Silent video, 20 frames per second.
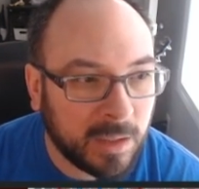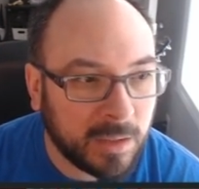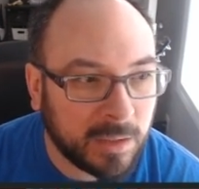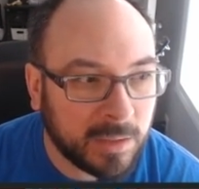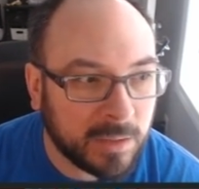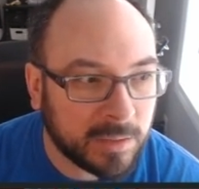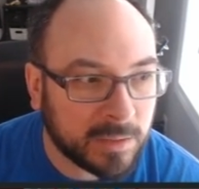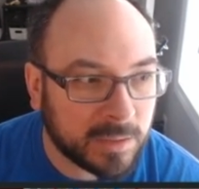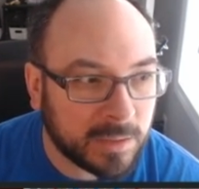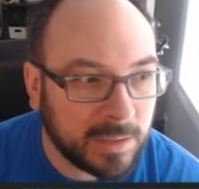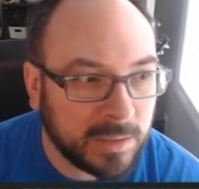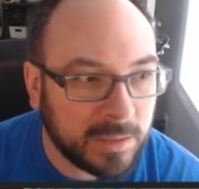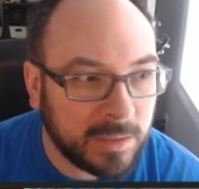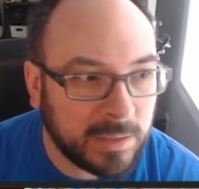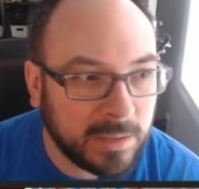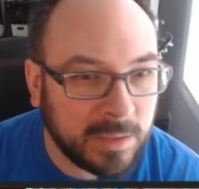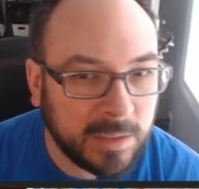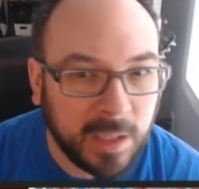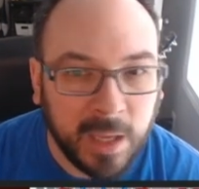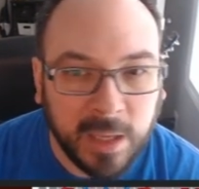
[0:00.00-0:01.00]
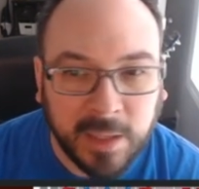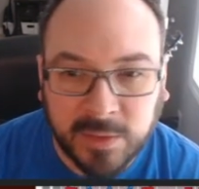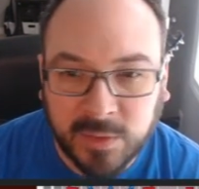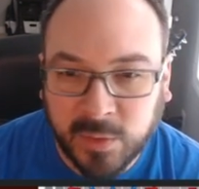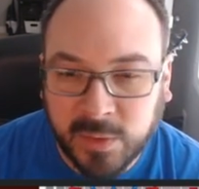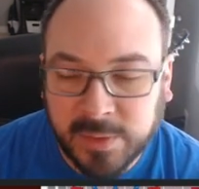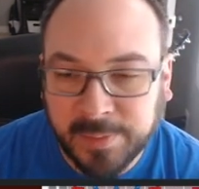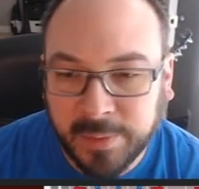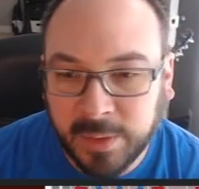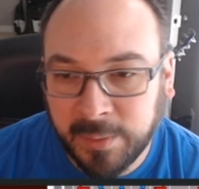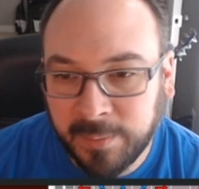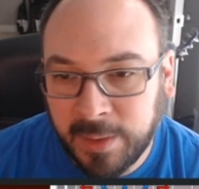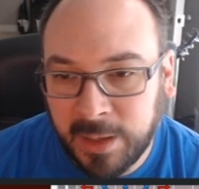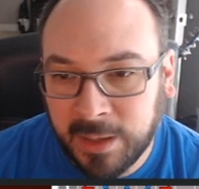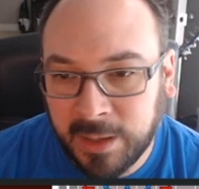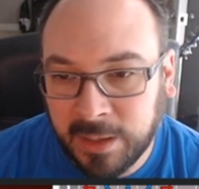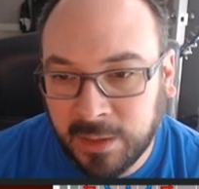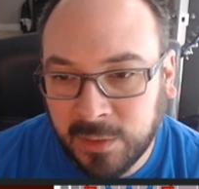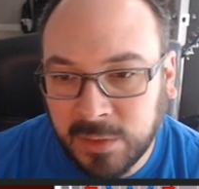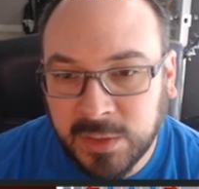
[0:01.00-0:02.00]
he has always been a
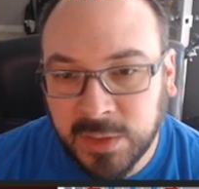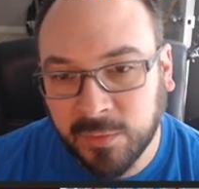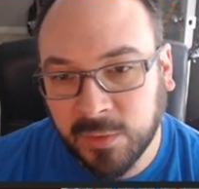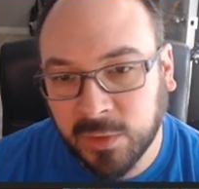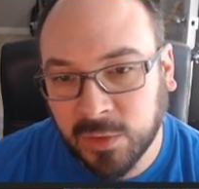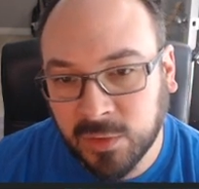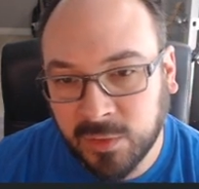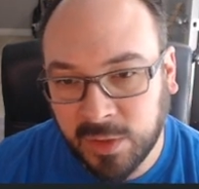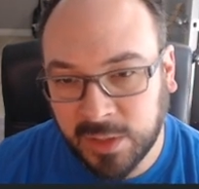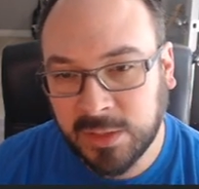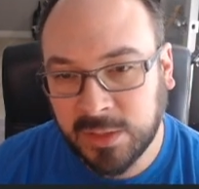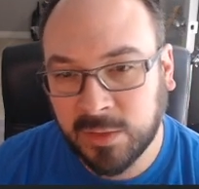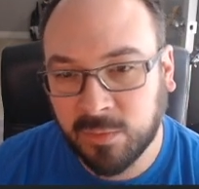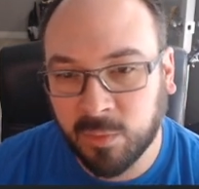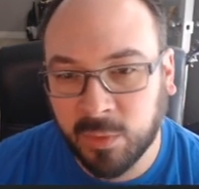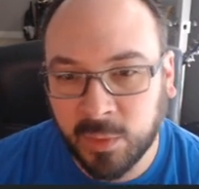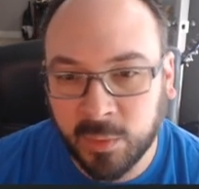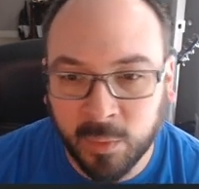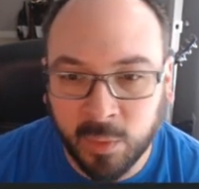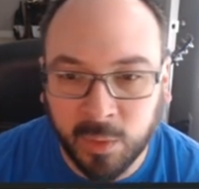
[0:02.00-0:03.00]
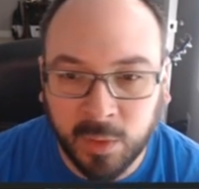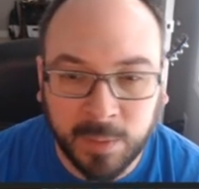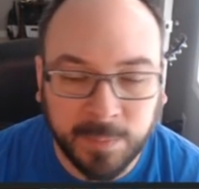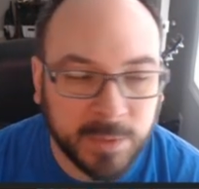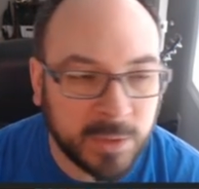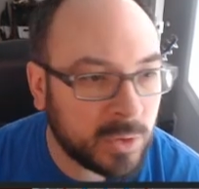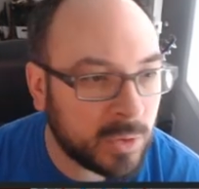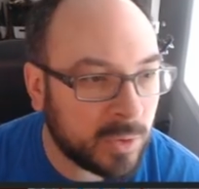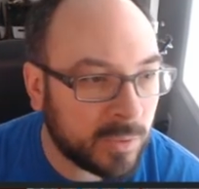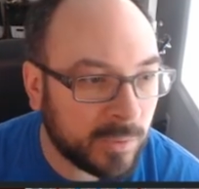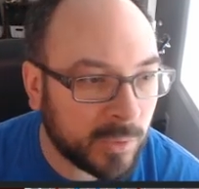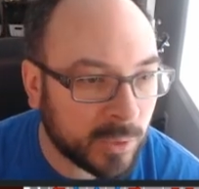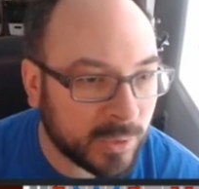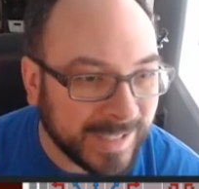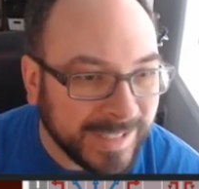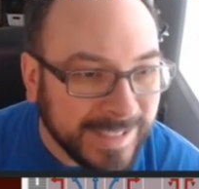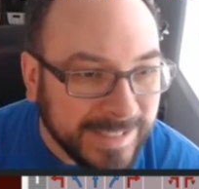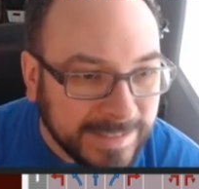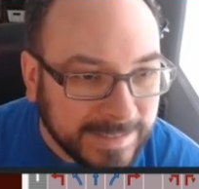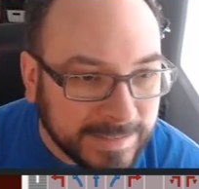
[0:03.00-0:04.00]
powerhouse. If you're stressed, we roll up to 2 of your
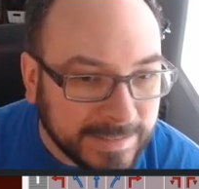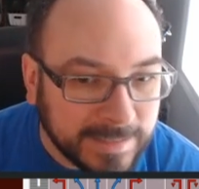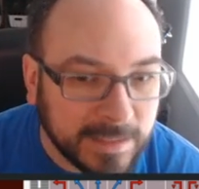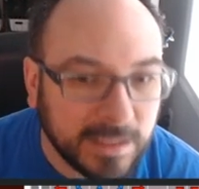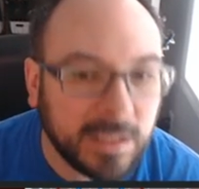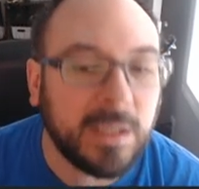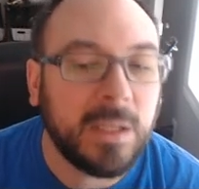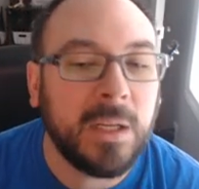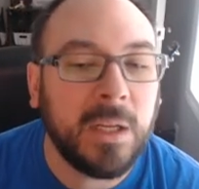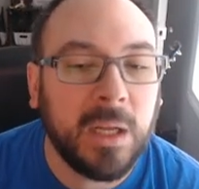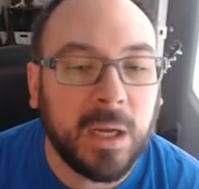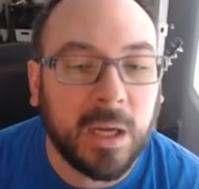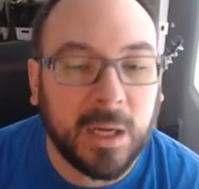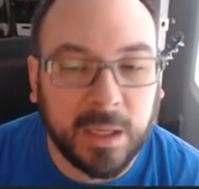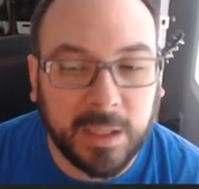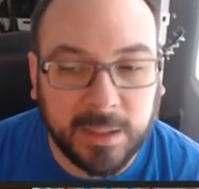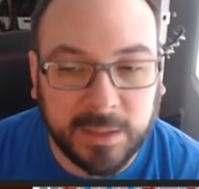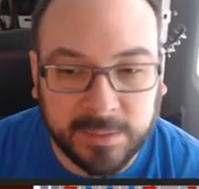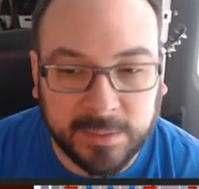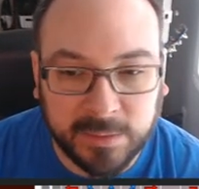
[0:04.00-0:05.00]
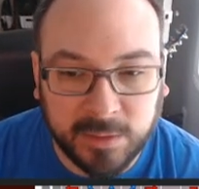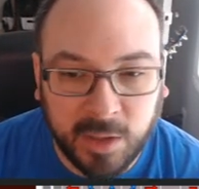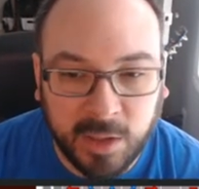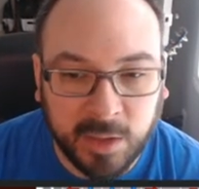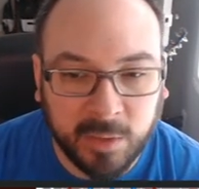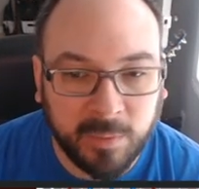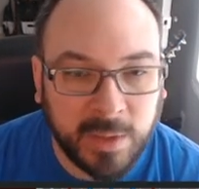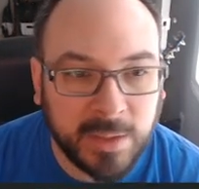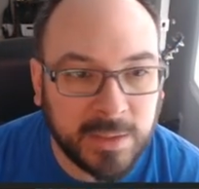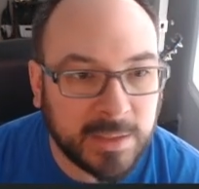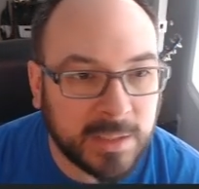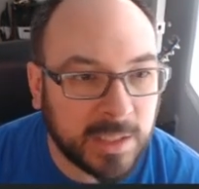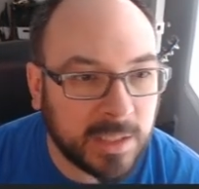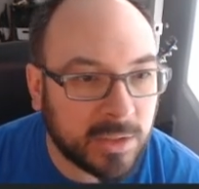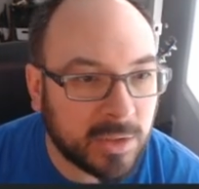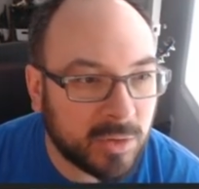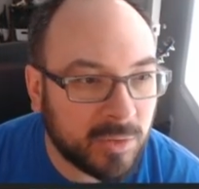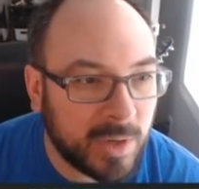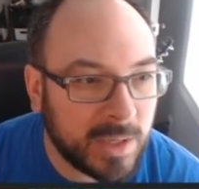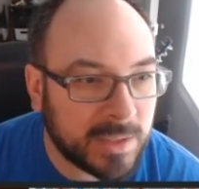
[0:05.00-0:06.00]
dice. A lot of reds to get
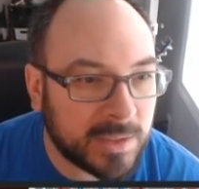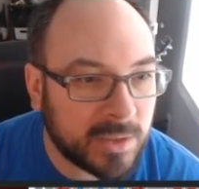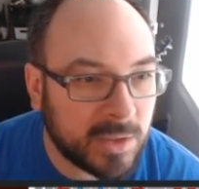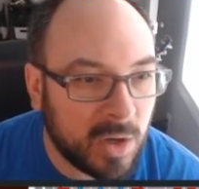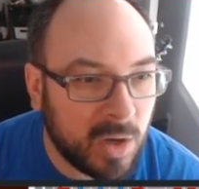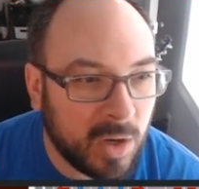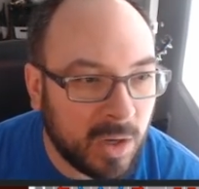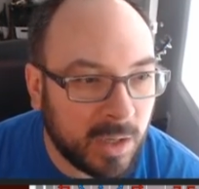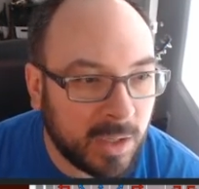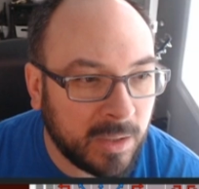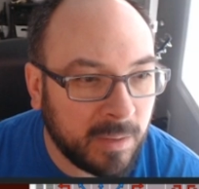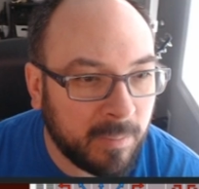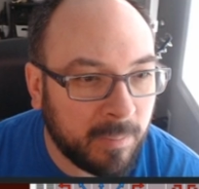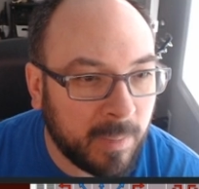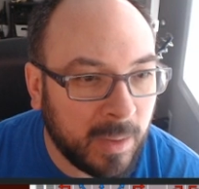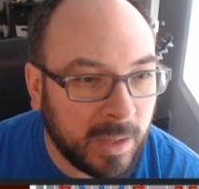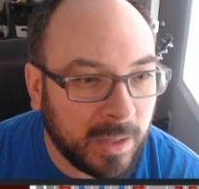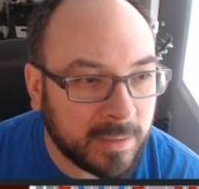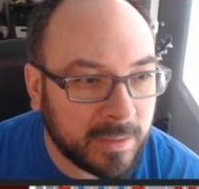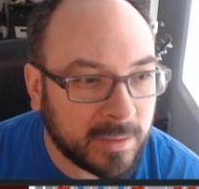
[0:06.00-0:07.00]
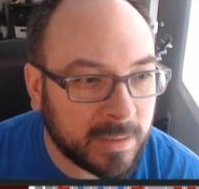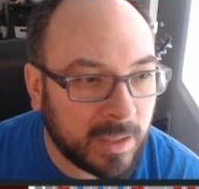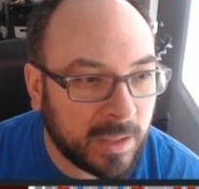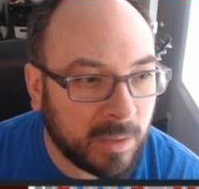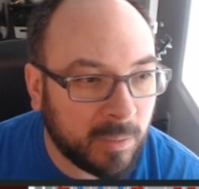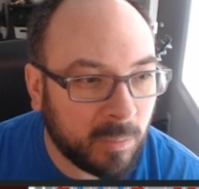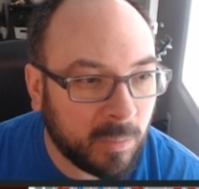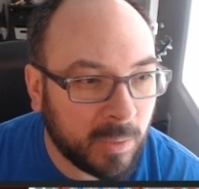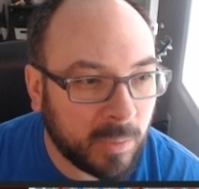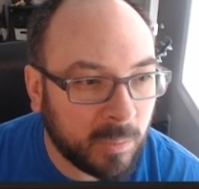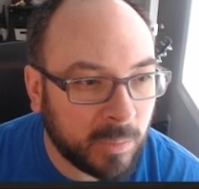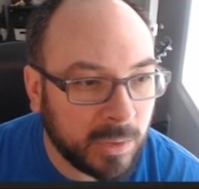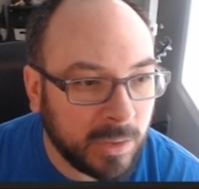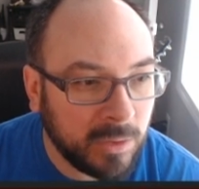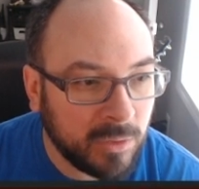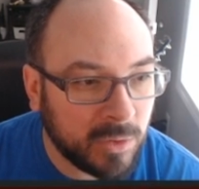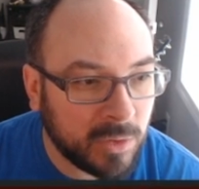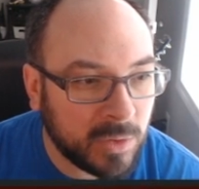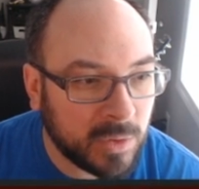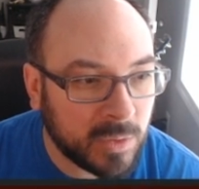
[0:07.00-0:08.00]
stressed on, but when we
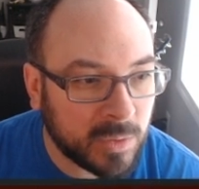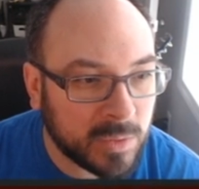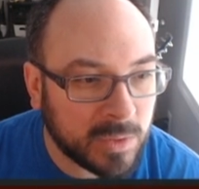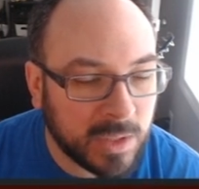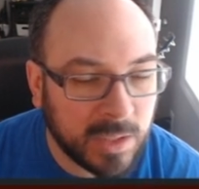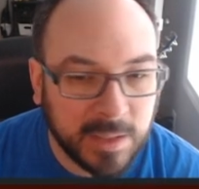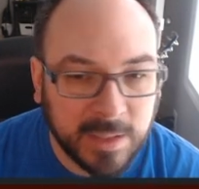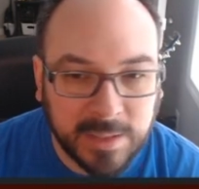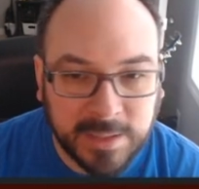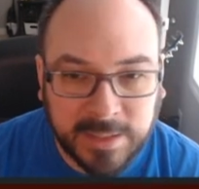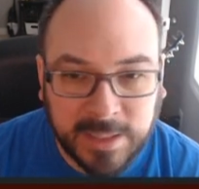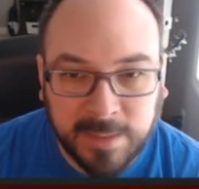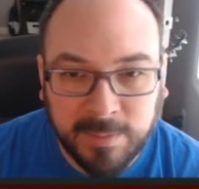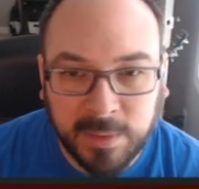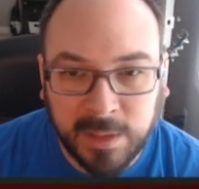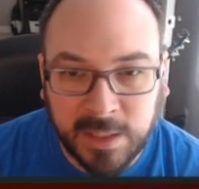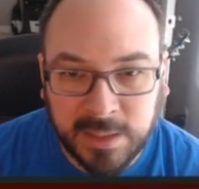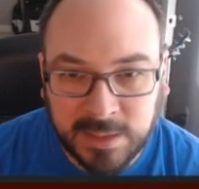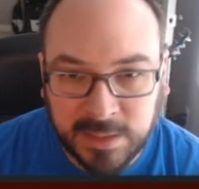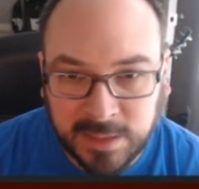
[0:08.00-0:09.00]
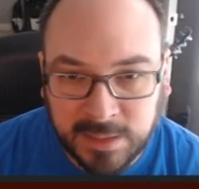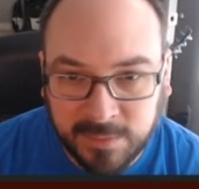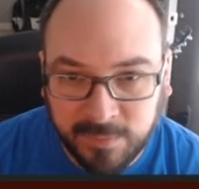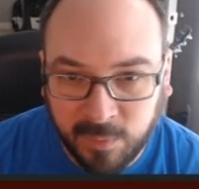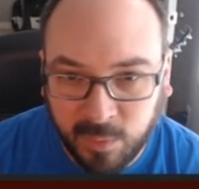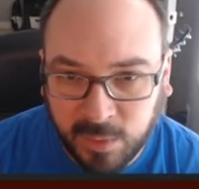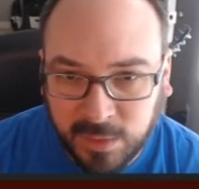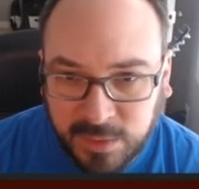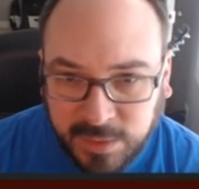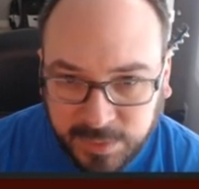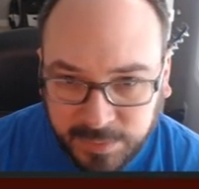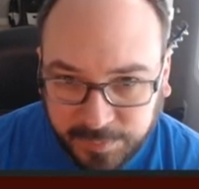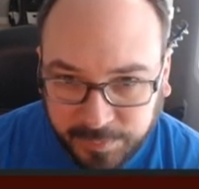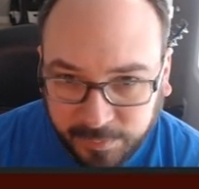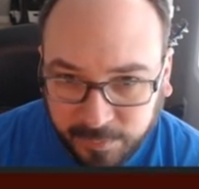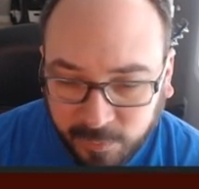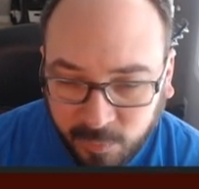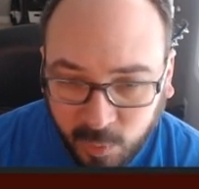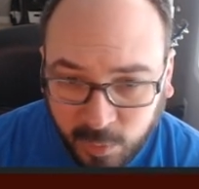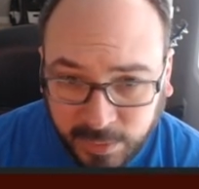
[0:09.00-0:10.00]
introduce the stabilized S
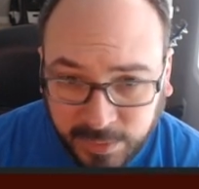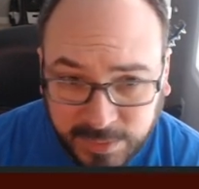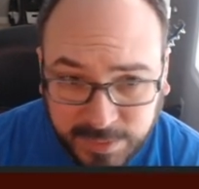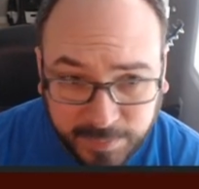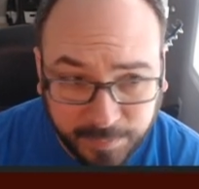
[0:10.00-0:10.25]
foils,